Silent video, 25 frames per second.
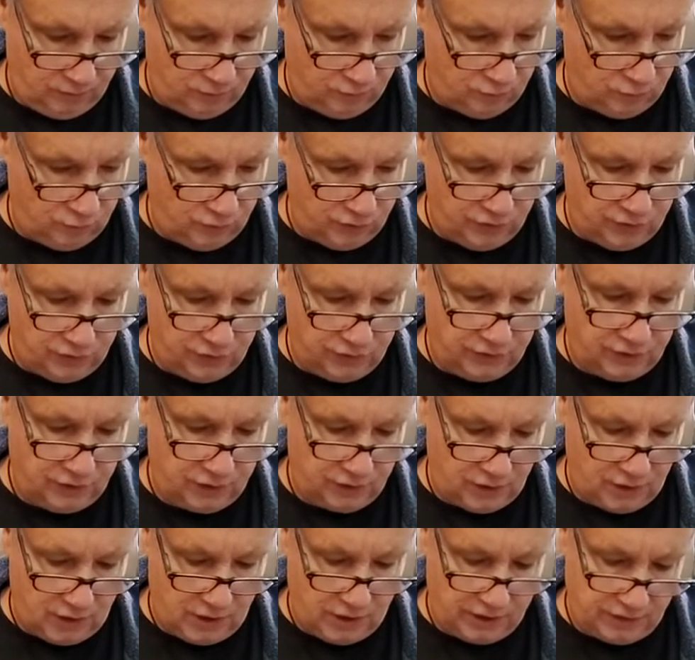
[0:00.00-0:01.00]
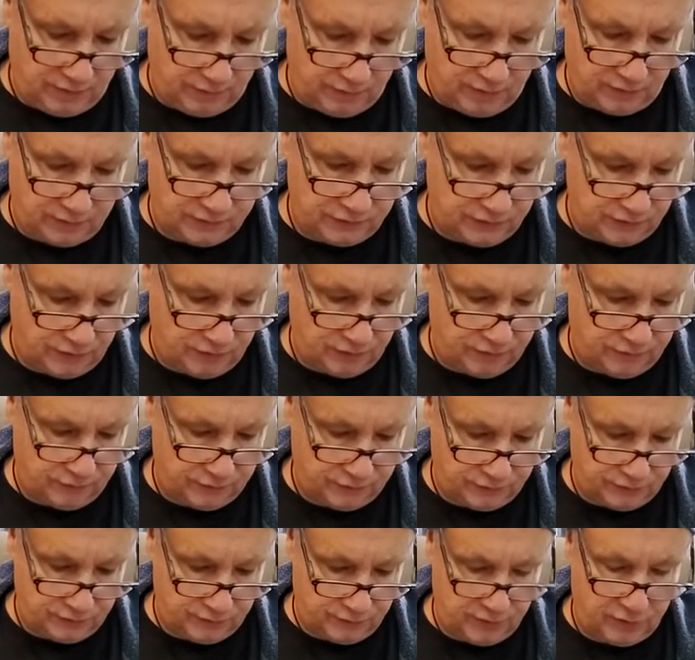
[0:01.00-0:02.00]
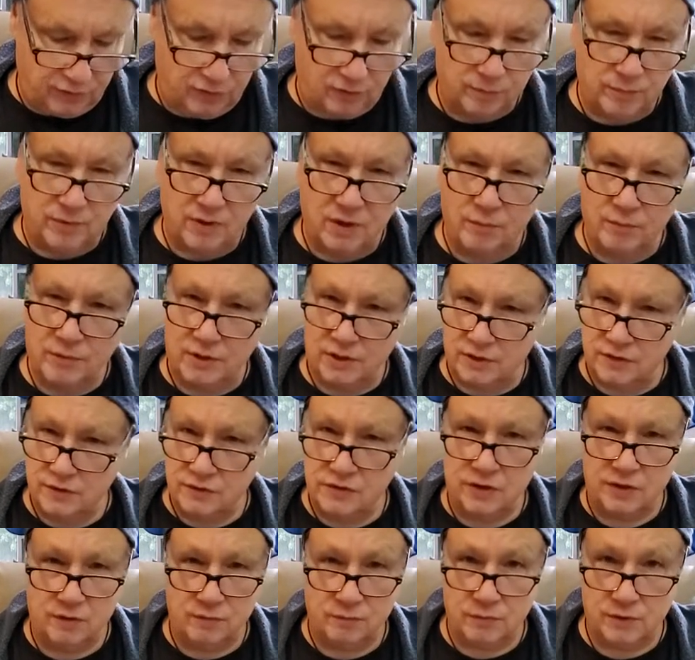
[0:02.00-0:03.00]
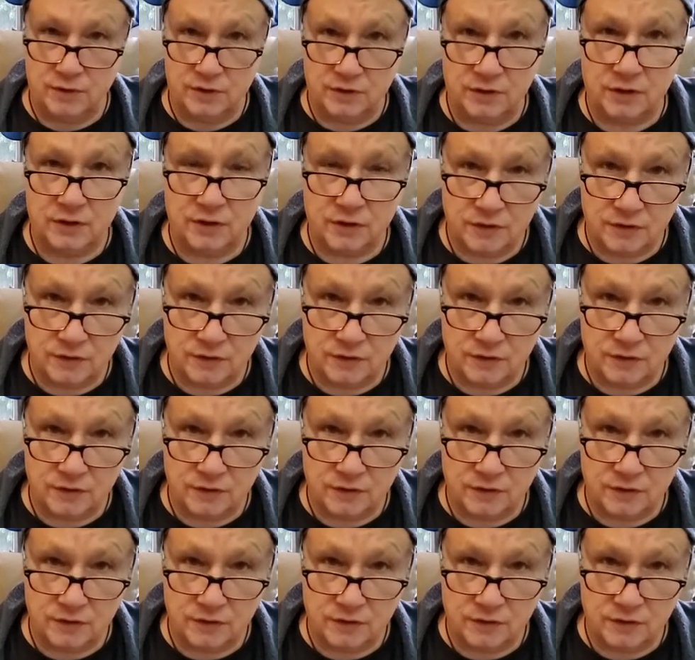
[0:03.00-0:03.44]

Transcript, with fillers: Really aligning myself with Spirit, but I mean it's hitting me in the